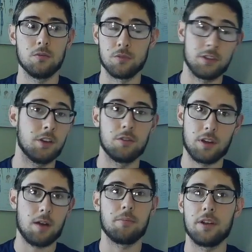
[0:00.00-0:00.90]
really only
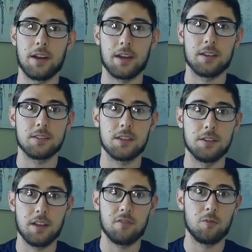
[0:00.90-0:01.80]
operating at a skin
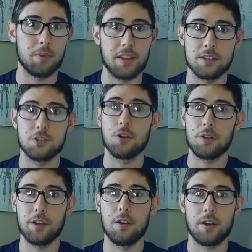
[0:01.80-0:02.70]
level, but that's
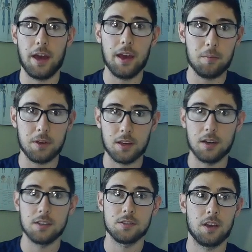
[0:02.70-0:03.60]
totally okay,
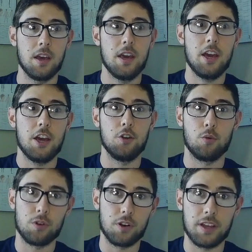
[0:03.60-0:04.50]
because in
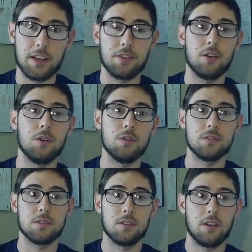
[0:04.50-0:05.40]
order to get
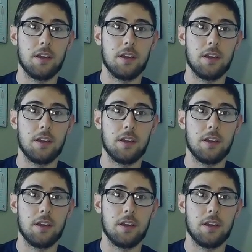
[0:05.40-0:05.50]
those